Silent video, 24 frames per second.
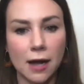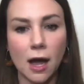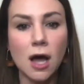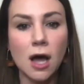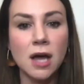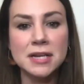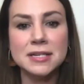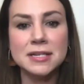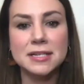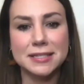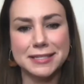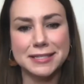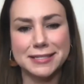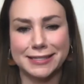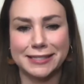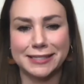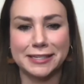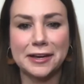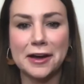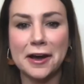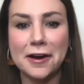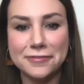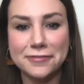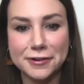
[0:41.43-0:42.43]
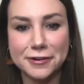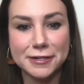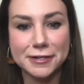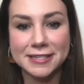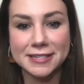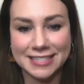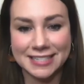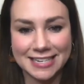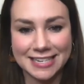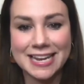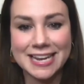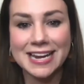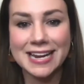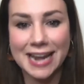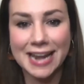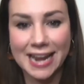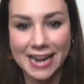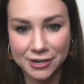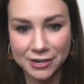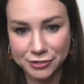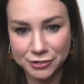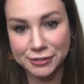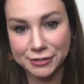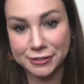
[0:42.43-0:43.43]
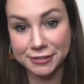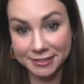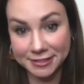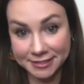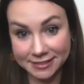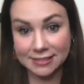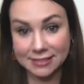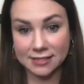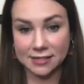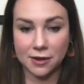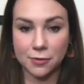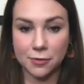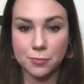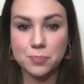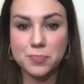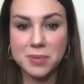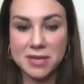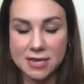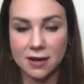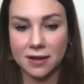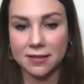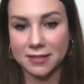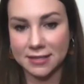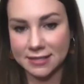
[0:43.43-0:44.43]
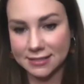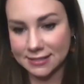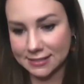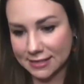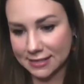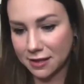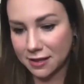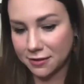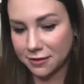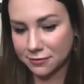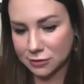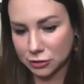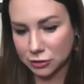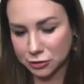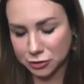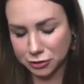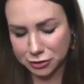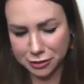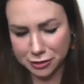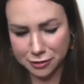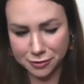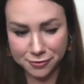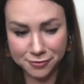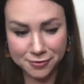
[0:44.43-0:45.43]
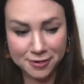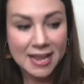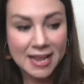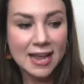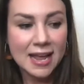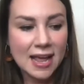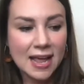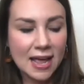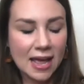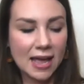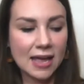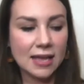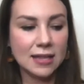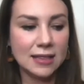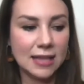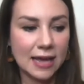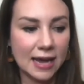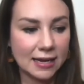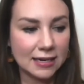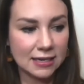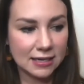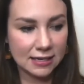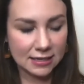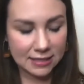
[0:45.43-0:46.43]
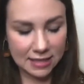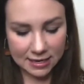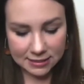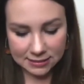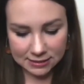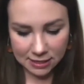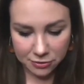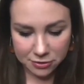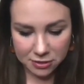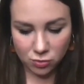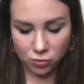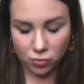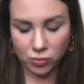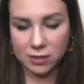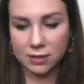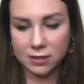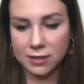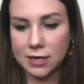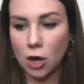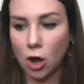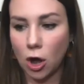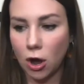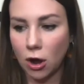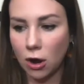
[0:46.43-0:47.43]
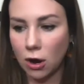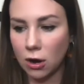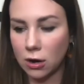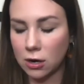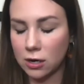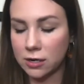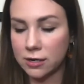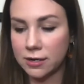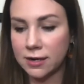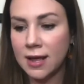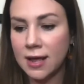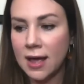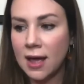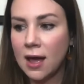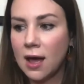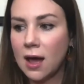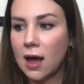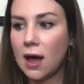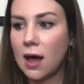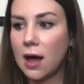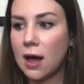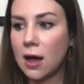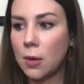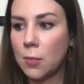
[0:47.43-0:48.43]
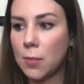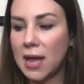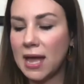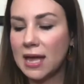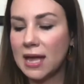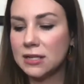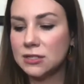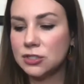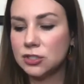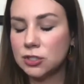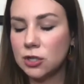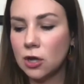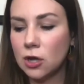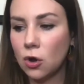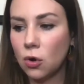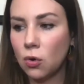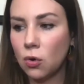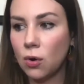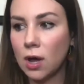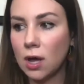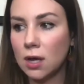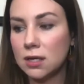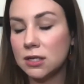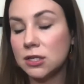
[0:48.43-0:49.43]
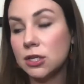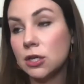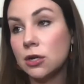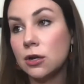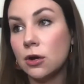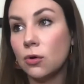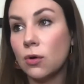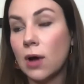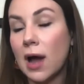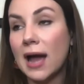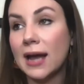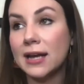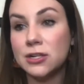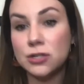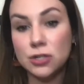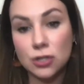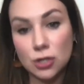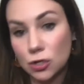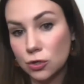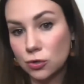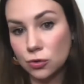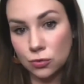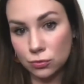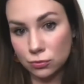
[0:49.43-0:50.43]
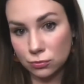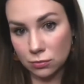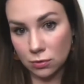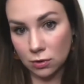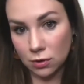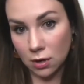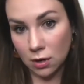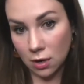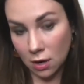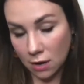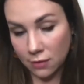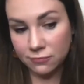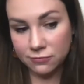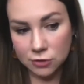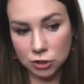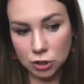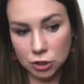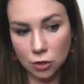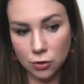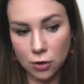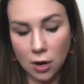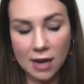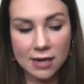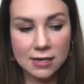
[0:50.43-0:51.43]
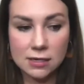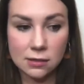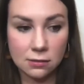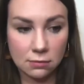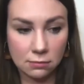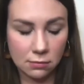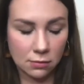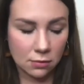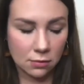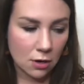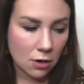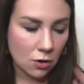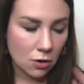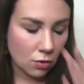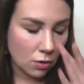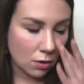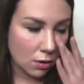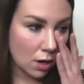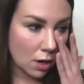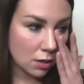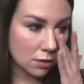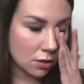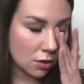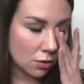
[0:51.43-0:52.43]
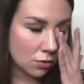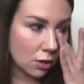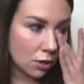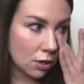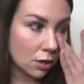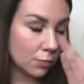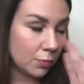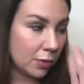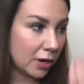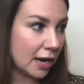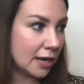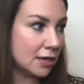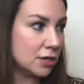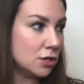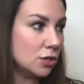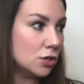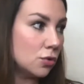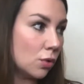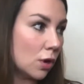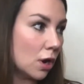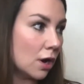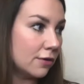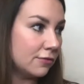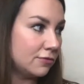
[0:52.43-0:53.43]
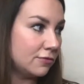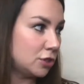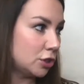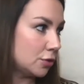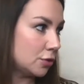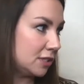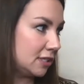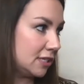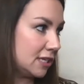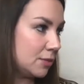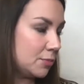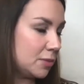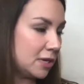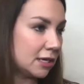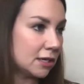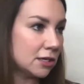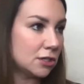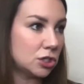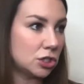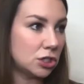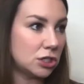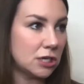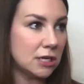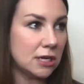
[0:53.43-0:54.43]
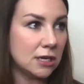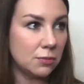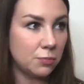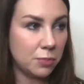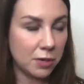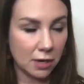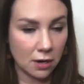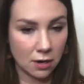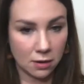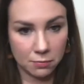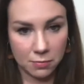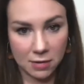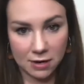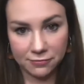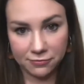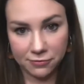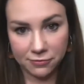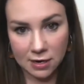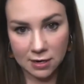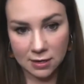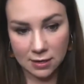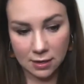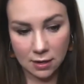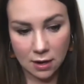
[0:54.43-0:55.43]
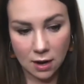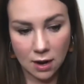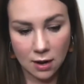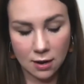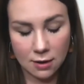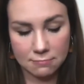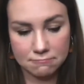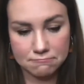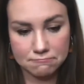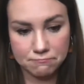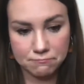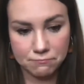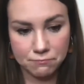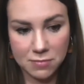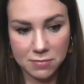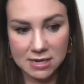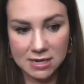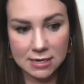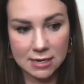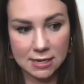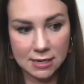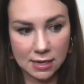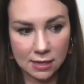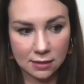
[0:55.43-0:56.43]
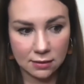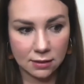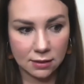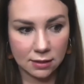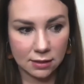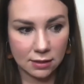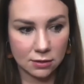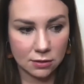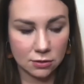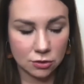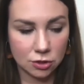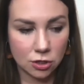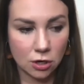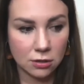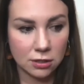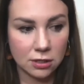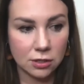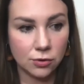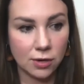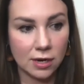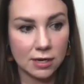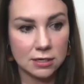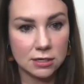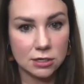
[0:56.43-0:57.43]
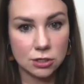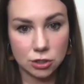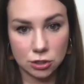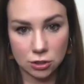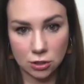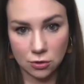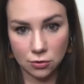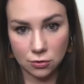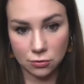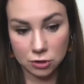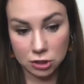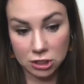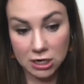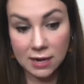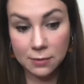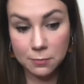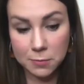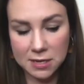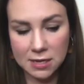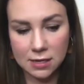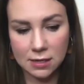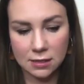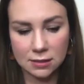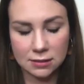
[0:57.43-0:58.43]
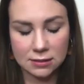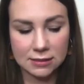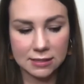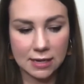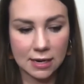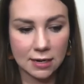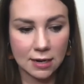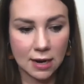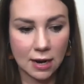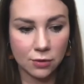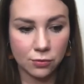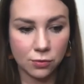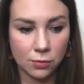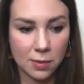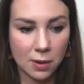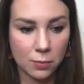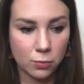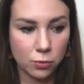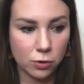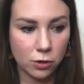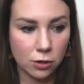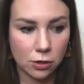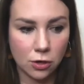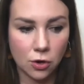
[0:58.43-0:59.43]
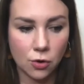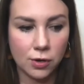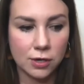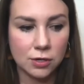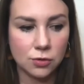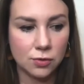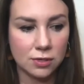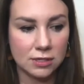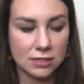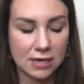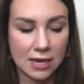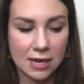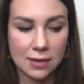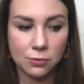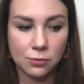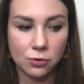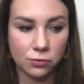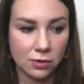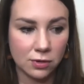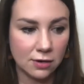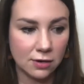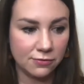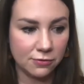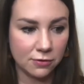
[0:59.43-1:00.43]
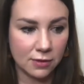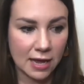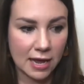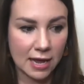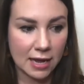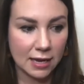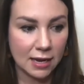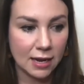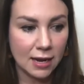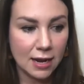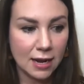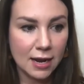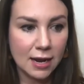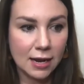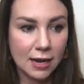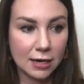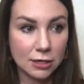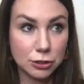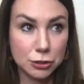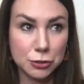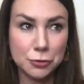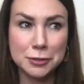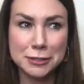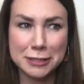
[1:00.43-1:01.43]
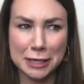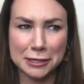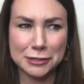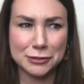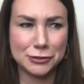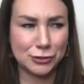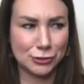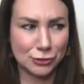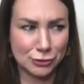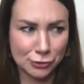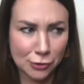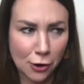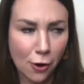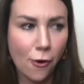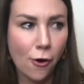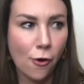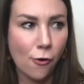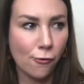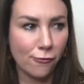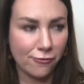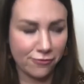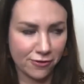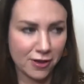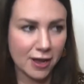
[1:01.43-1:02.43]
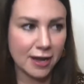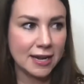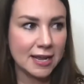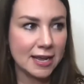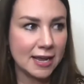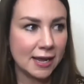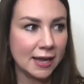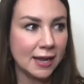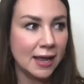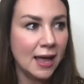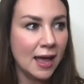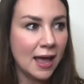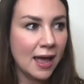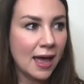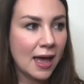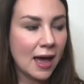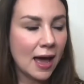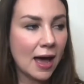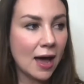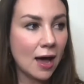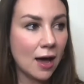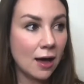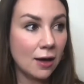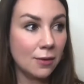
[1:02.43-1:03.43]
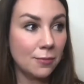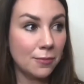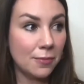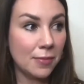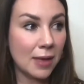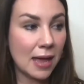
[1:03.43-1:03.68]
undiscovered teenagers to come be on this television show, and that that sounded really hard. Um, and so, you know, I knew of Joe. I didn't know know her, but I knew of Josie because she had been on my friend um, Mindy Kaling and Charlie Grandy's show Champions, and I remember going to a table read for that, and she was like so funny, um,